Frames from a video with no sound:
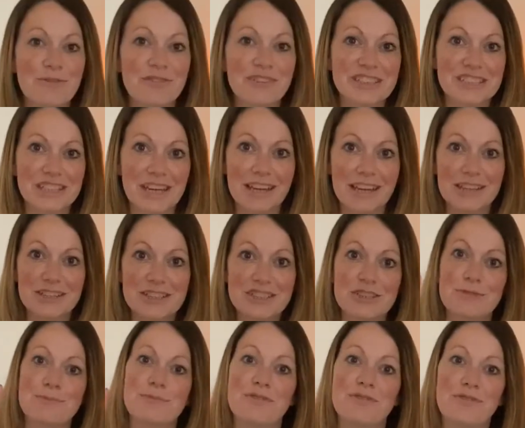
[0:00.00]
challenge
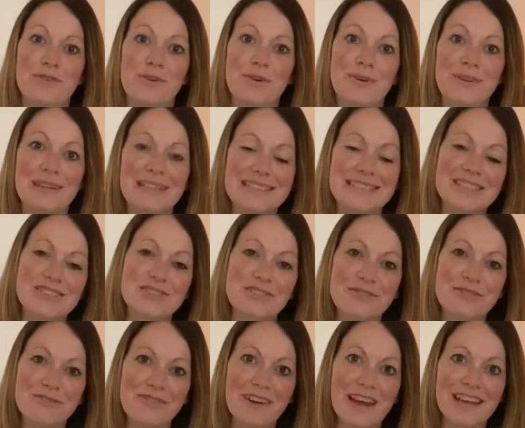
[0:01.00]
number 4. This is your
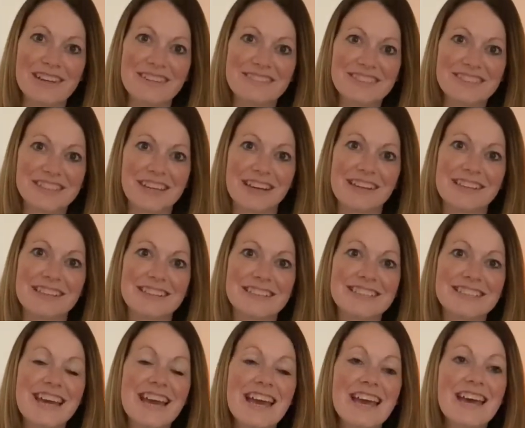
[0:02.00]
final challenge
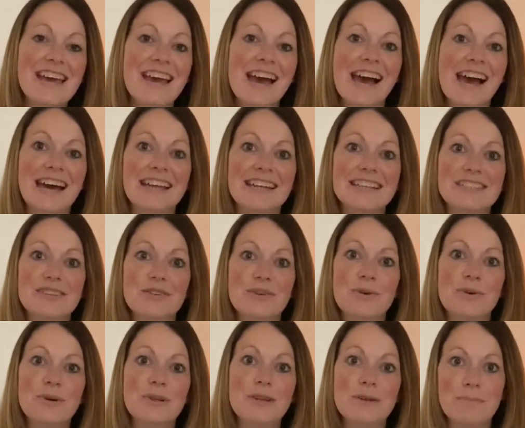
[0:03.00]
and it's
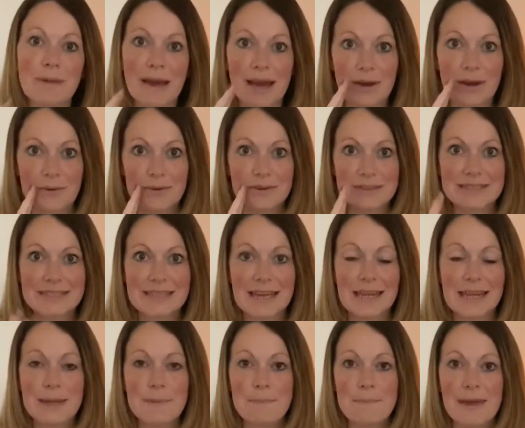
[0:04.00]
all about
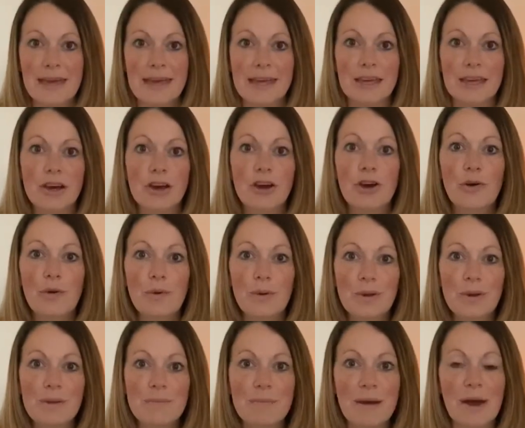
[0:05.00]
telling me all
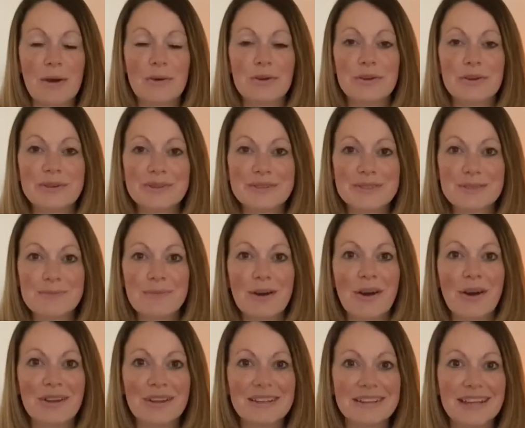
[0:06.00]
about your summer
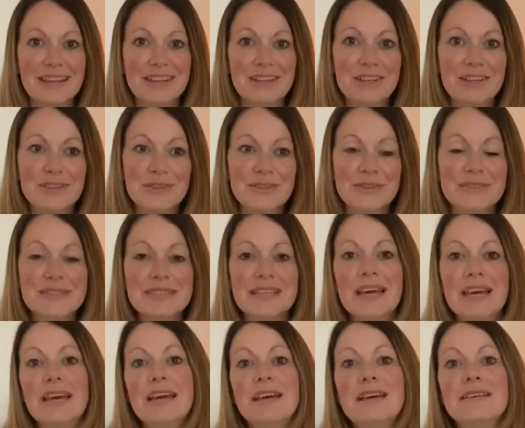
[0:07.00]
holiday news.
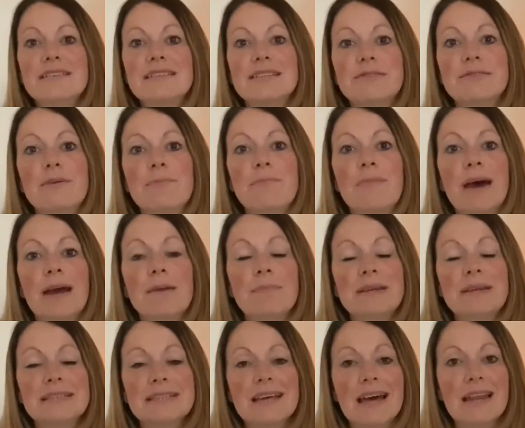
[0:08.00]
So it might be
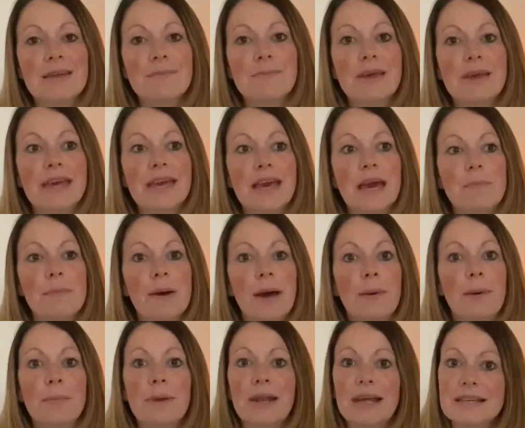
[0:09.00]
telling me about
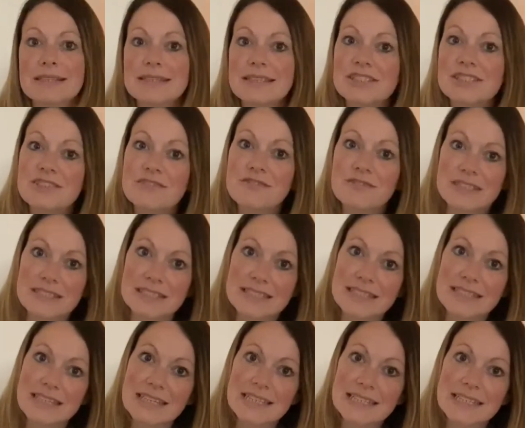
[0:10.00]
places you've
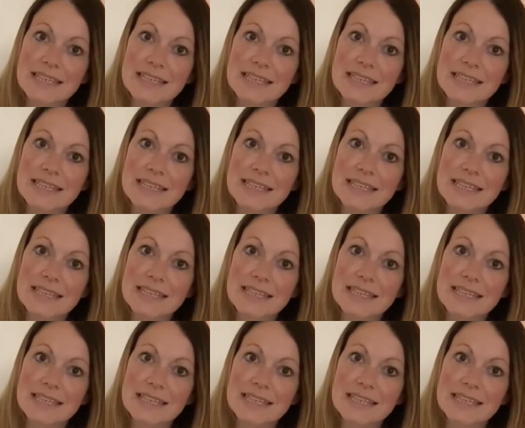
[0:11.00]
visited,